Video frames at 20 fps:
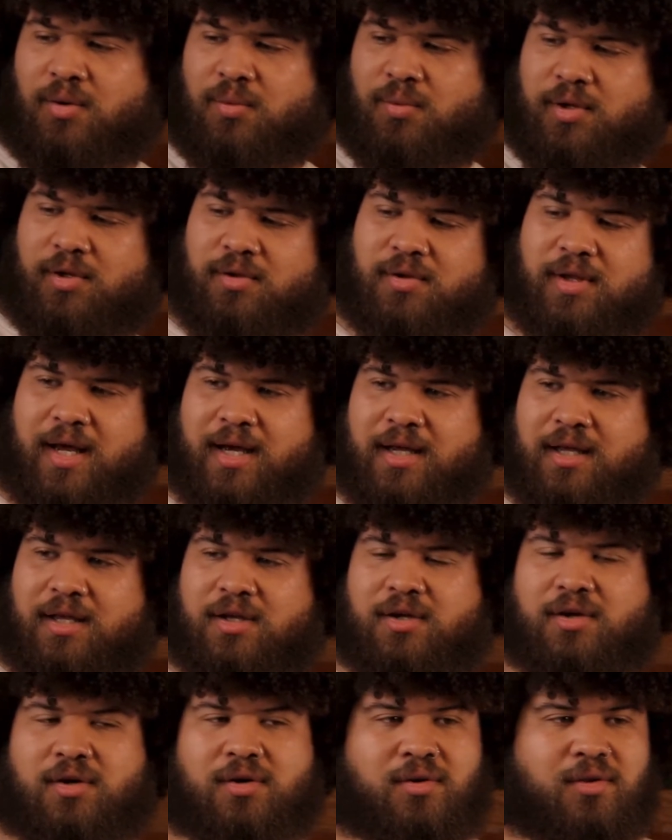where you lack
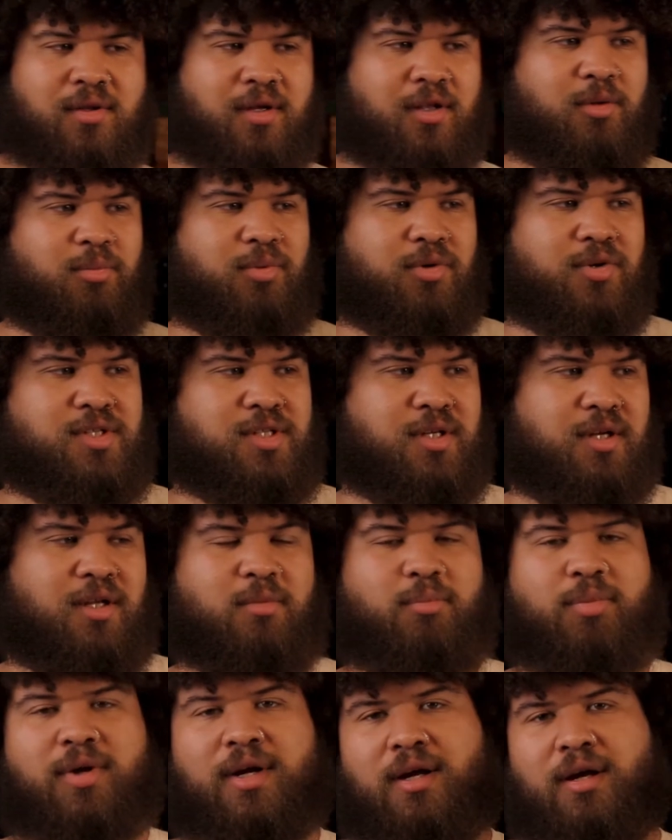here, the other person
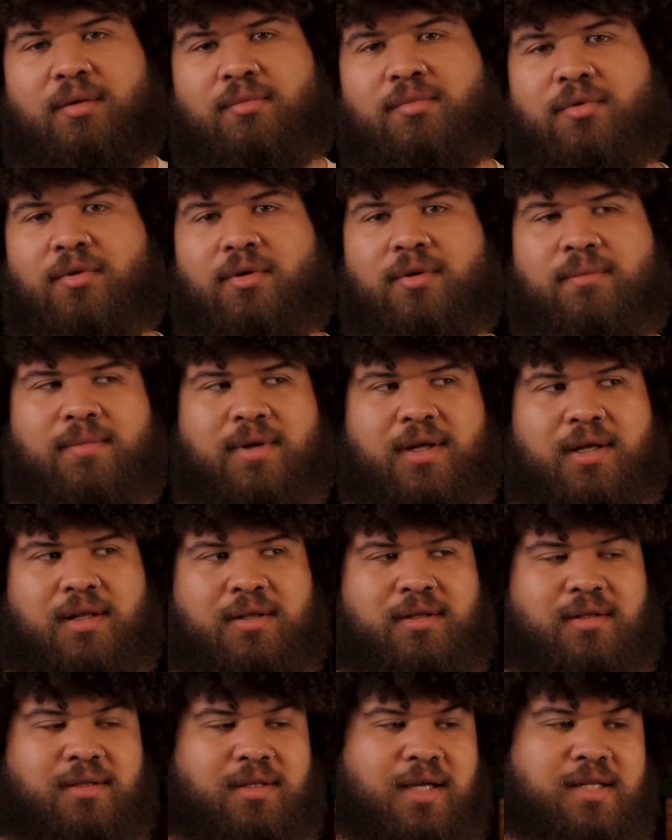can pick up for.
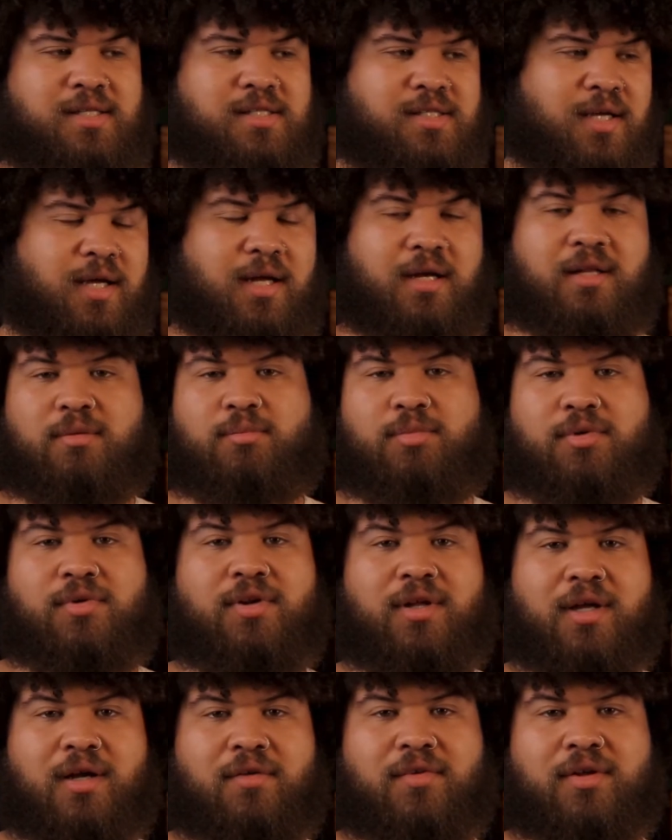And that's kind of the
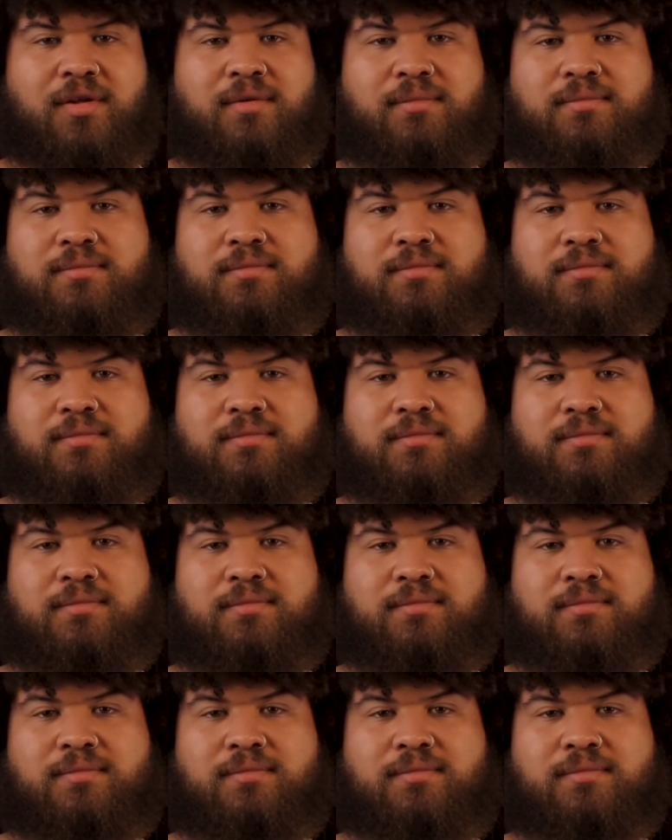beauty of it.